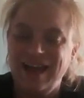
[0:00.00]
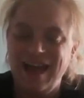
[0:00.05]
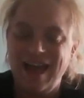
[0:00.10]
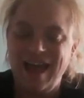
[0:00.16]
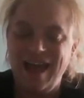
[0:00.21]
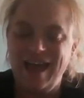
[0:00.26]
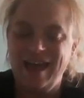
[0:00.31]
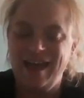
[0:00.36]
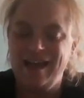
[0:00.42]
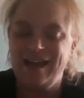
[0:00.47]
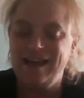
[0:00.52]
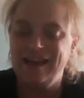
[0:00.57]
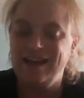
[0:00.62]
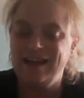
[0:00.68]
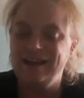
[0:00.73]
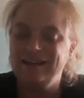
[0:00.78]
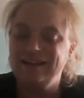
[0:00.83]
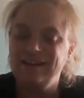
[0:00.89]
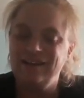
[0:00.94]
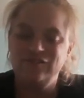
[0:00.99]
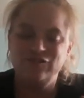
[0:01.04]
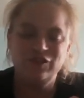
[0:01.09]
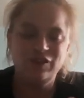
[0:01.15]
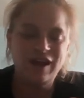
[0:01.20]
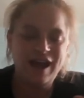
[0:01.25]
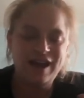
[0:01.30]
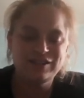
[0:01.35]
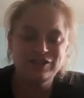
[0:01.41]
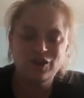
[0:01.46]
And if
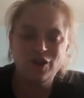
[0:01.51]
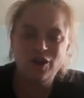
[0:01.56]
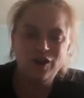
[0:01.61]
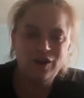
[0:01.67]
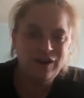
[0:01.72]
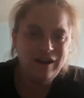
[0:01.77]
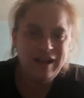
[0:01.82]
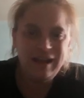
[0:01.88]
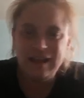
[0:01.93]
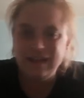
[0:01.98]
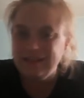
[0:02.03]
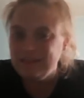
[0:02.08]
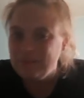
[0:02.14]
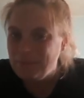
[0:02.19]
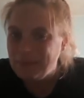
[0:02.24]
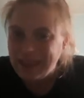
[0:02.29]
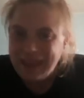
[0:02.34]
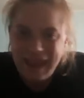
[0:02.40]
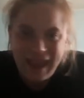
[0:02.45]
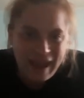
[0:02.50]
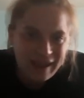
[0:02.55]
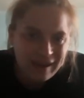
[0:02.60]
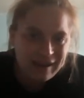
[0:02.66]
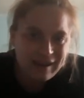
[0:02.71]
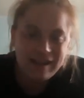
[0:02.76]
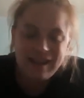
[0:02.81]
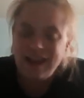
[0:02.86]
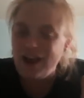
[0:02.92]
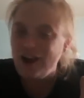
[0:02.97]
you guys are in the
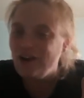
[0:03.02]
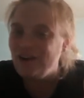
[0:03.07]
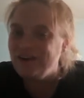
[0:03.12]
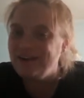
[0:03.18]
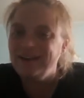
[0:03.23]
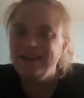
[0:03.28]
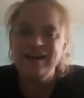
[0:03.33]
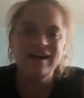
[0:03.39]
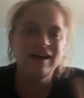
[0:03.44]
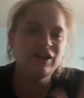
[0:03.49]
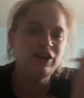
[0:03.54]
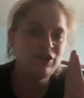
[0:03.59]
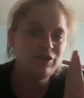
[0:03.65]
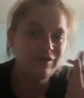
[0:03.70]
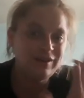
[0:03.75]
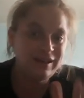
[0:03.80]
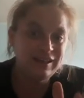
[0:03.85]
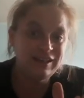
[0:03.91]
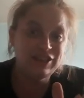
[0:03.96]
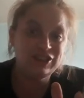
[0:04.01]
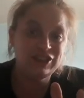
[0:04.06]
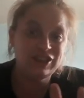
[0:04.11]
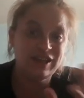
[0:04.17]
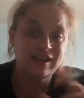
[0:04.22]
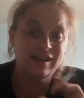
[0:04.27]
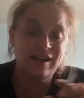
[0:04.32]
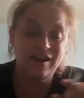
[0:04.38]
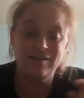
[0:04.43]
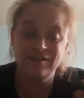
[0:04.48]
mechanic area, you need to
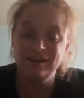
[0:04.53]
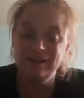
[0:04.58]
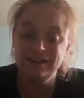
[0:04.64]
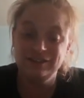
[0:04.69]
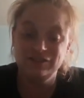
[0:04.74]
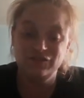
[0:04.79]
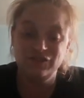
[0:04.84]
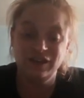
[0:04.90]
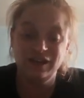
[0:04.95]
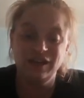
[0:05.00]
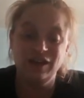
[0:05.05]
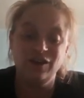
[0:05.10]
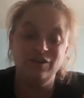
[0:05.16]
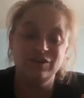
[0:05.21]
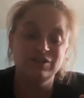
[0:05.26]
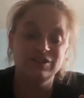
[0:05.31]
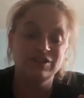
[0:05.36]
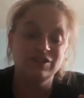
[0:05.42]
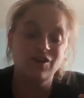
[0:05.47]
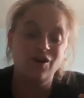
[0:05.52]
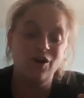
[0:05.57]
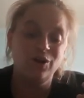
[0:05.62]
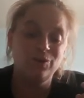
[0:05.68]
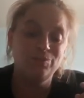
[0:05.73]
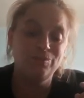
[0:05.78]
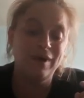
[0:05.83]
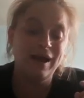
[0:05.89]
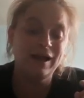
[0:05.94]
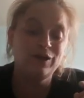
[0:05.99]
check out his video. It's
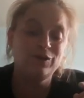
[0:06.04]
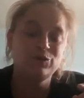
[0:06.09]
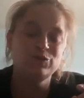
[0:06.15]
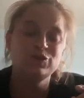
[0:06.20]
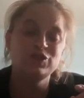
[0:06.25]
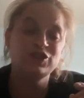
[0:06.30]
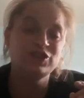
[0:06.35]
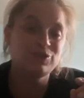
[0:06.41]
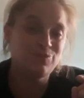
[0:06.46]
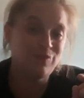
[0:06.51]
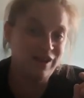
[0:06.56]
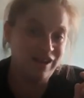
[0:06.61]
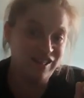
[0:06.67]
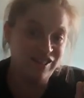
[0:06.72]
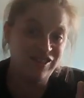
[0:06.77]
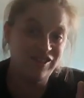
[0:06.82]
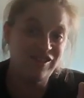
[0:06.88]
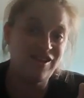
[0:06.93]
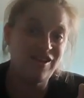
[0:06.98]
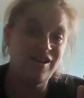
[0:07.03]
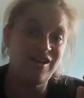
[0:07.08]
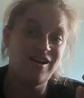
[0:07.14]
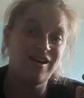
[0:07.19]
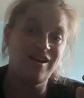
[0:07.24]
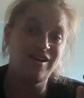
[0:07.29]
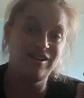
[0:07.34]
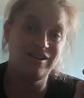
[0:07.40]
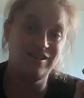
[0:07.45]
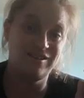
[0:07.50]
called Michael Smith
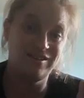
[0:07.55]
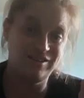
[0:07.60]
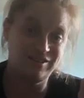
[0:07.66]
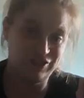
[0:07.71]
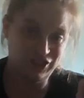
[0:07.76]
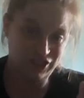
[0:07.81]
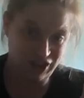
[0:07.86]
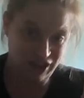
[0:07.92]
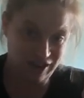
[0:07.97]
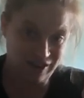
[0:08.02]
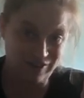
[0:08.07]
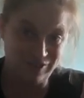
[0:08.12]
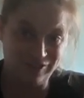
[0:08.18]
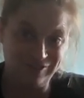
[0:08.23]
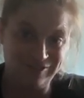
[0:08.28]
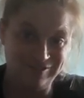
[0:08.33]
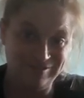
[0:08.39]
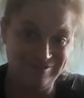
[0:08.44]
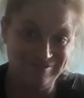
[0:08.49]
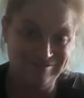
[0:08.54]
Channel.